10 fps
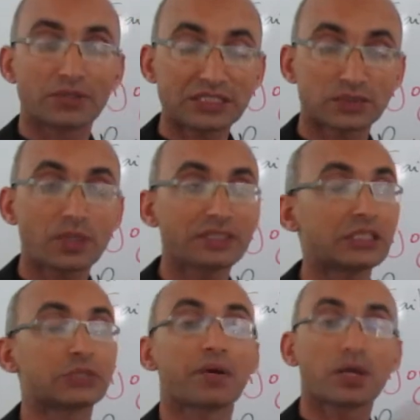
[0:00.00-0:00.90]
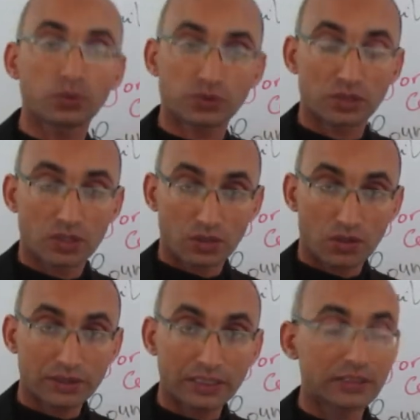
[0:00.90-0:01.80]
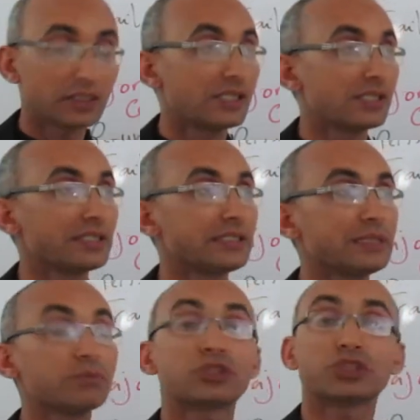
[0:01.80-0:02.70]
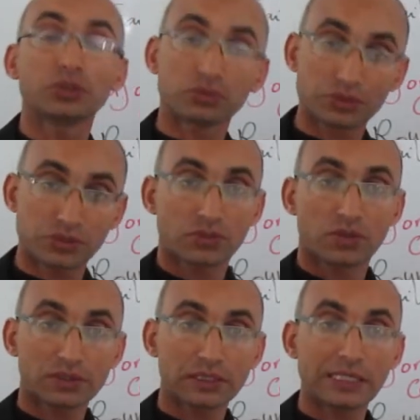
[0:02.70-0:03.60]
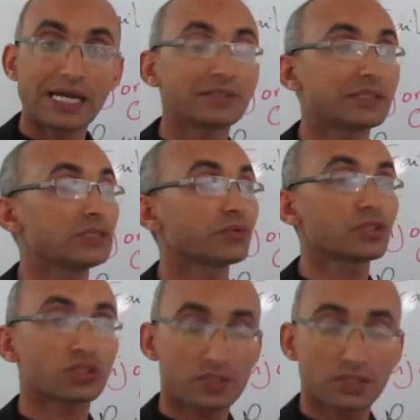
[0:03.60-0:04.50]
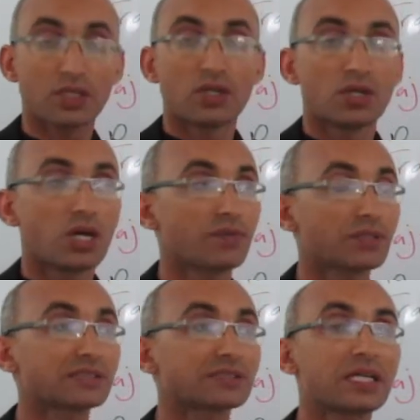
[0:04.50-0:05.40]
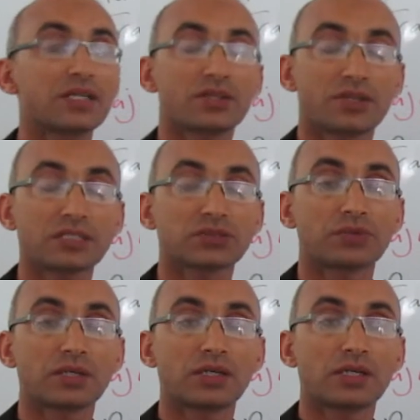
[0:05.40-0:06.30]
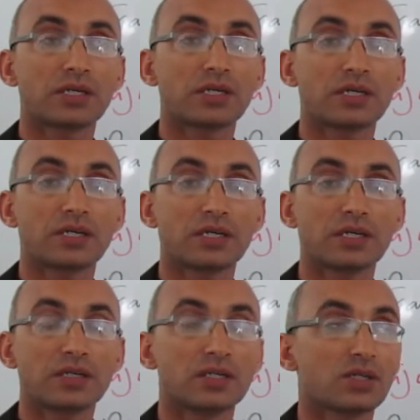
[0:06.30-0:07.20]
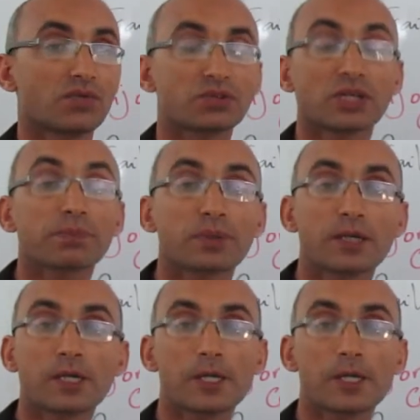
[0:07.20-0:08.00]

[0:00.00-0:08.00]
That's why he grows, okay, he matures, okay, and he reaches, you can say that, for example,